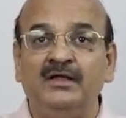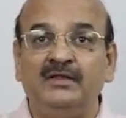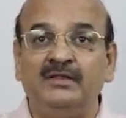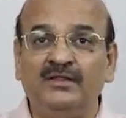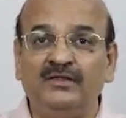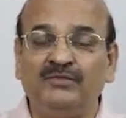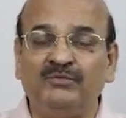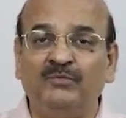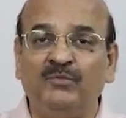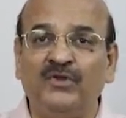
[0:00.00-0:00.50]

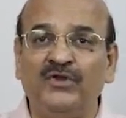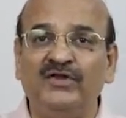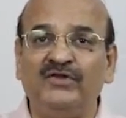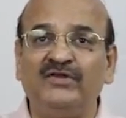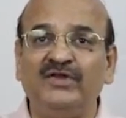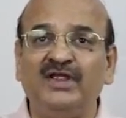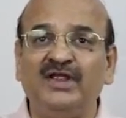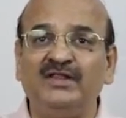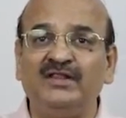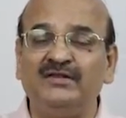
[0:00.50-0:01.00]
This
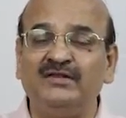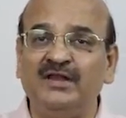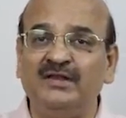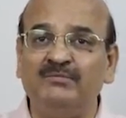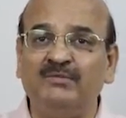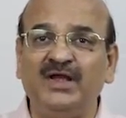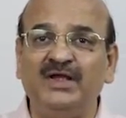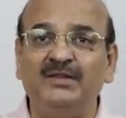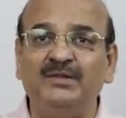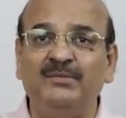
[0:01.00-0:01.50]
monitoring is done
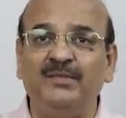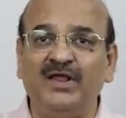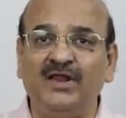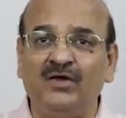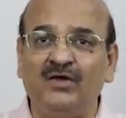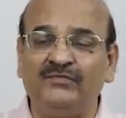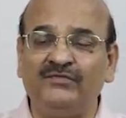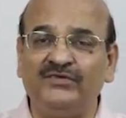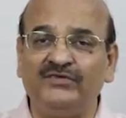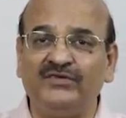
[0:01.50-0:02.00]
by the Mela
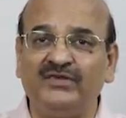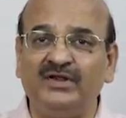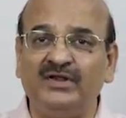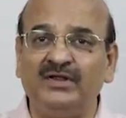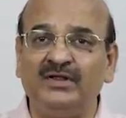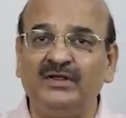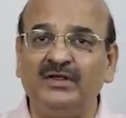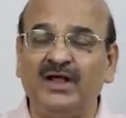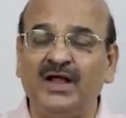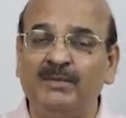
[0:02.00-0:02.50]
officer.
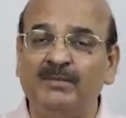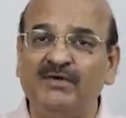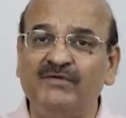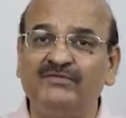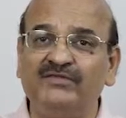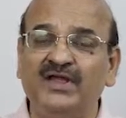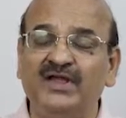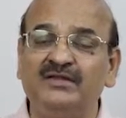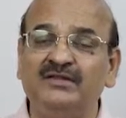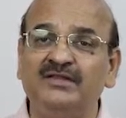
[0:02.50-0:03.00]

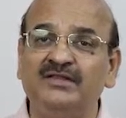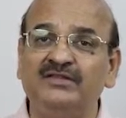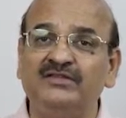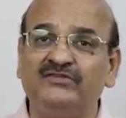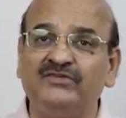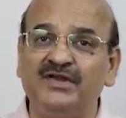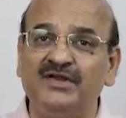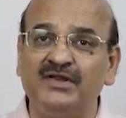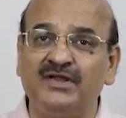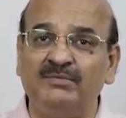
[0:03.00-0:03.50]
Above that is the
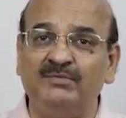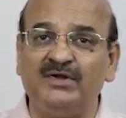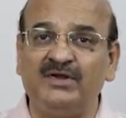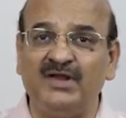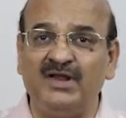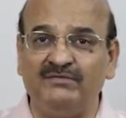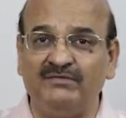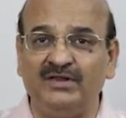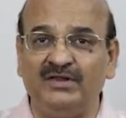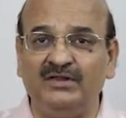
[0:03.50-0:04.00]
state government
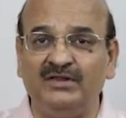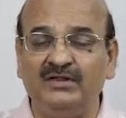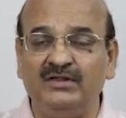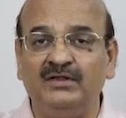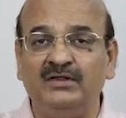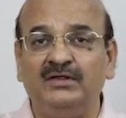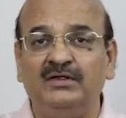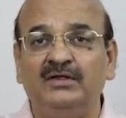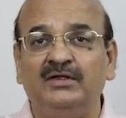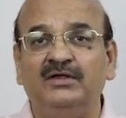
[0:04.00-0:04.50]
level.
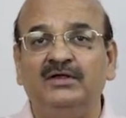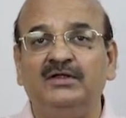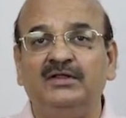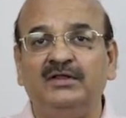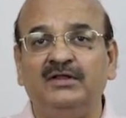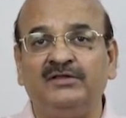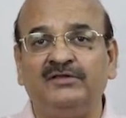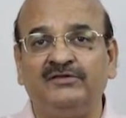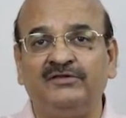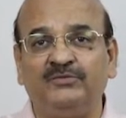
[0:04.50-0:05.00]
It
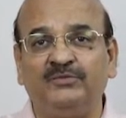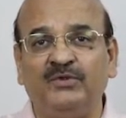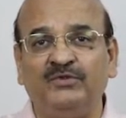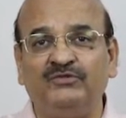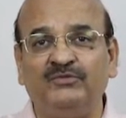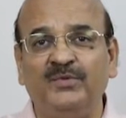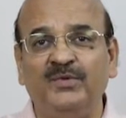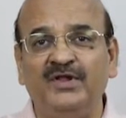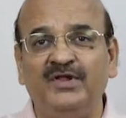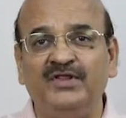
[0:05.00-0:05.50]
is the
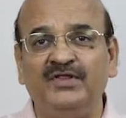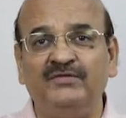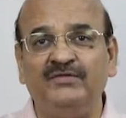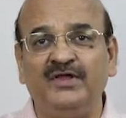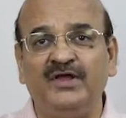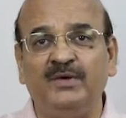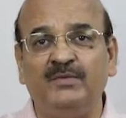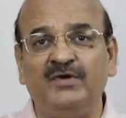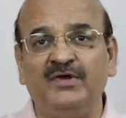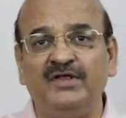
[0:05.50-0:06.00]
responsibility of
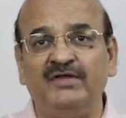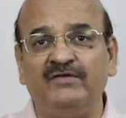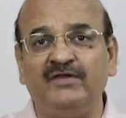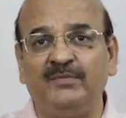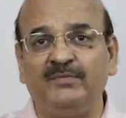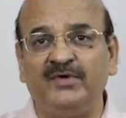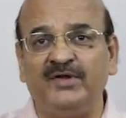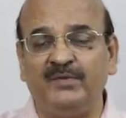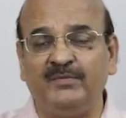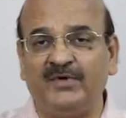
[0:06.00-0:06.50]
the Urban
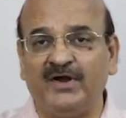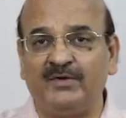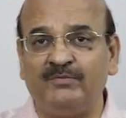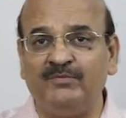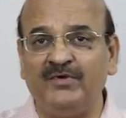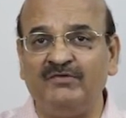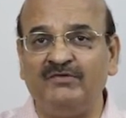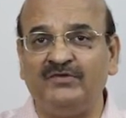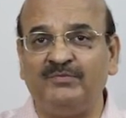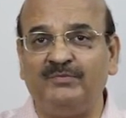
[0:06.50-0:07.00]
Development
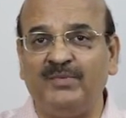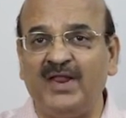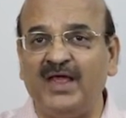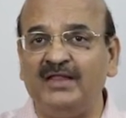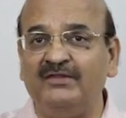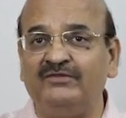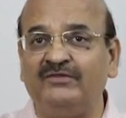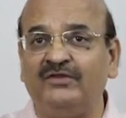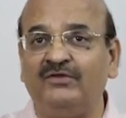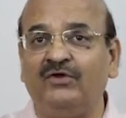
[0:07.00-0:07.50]
Department which
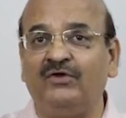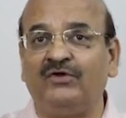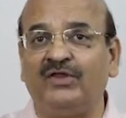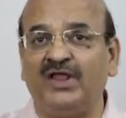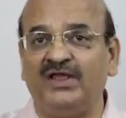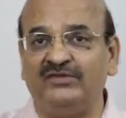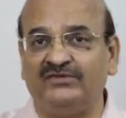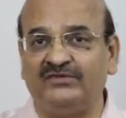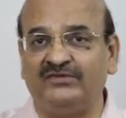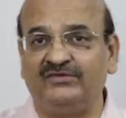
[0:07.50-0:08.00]
plans and
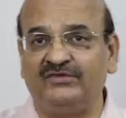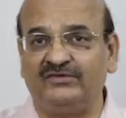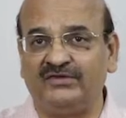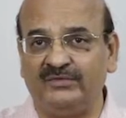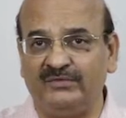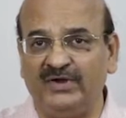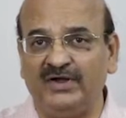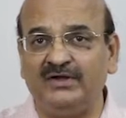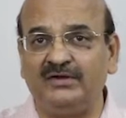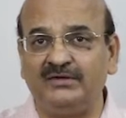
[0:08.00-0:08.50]
organizes this
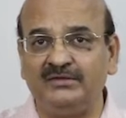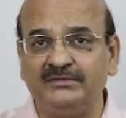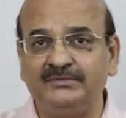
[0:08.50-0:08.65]
event.